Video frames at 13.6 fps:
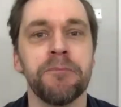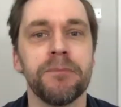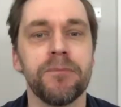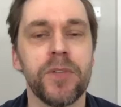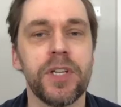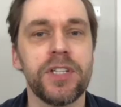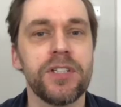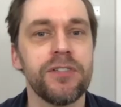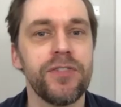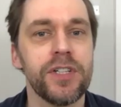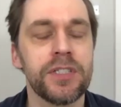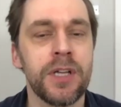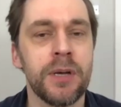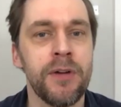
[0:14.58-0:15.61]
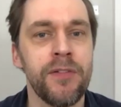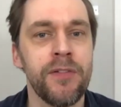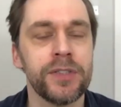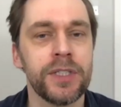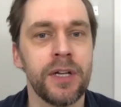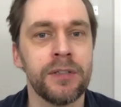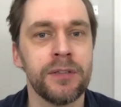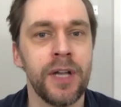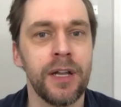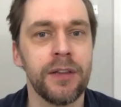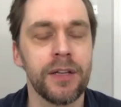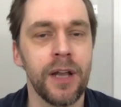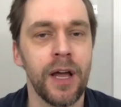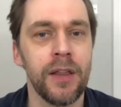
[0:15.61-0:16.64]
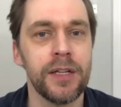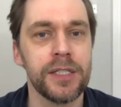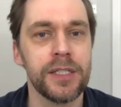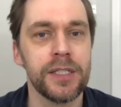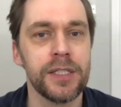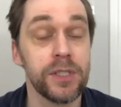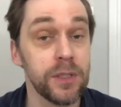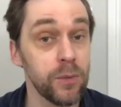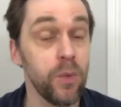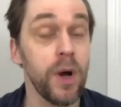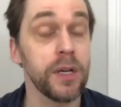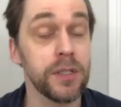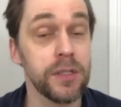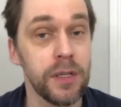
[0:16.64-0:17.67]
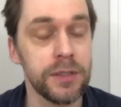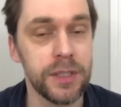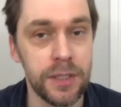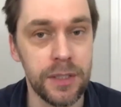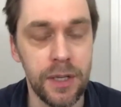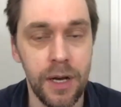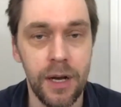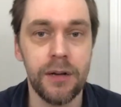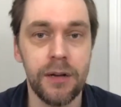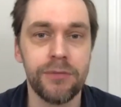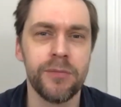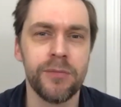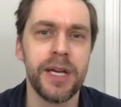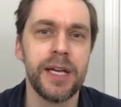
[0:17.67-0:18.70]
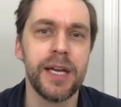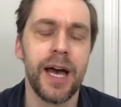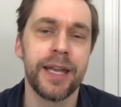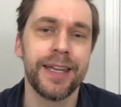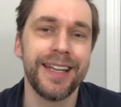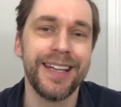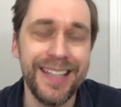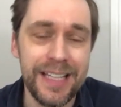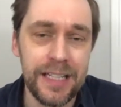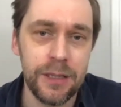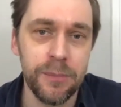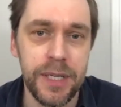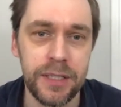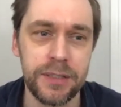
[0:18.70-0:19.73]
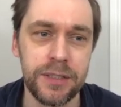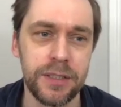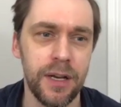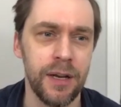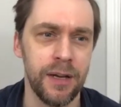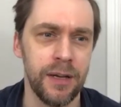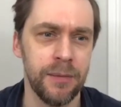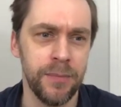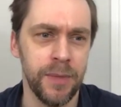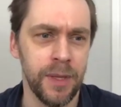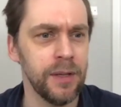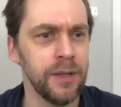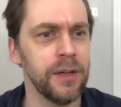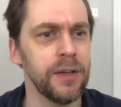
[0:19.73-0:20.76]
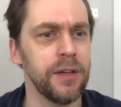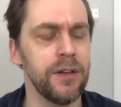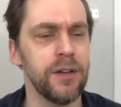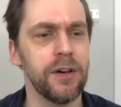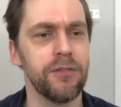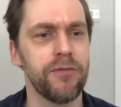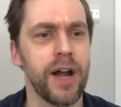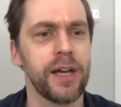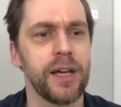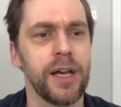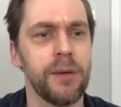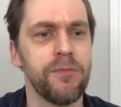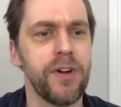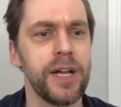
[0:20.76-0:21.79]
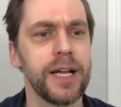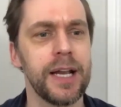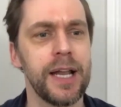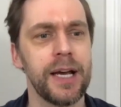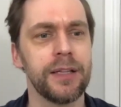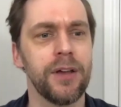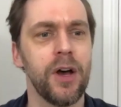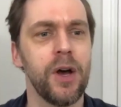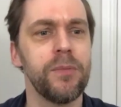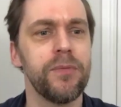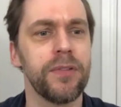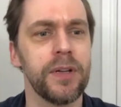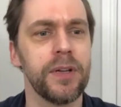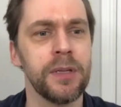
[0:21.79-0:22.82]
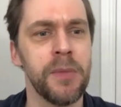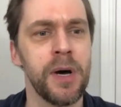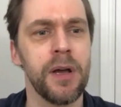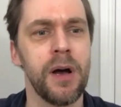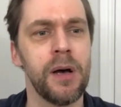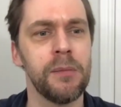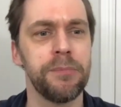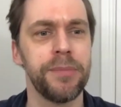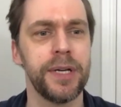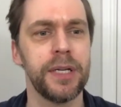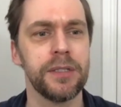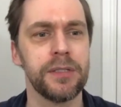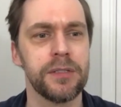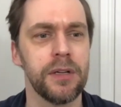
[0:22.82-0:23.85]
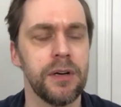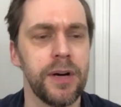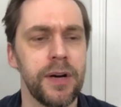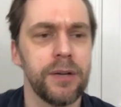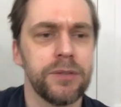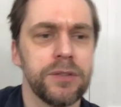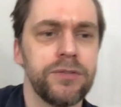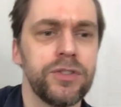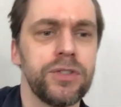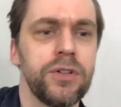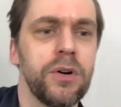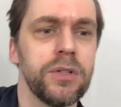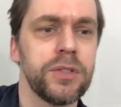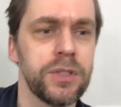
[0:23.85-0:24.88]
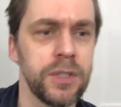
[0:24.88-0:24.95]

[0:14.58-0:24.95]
is the first time I've ever done anything like this, so it's quite exciting for me and a little bit nerve-wracking. I'm very glad, hopefully, that my armpits are out of shot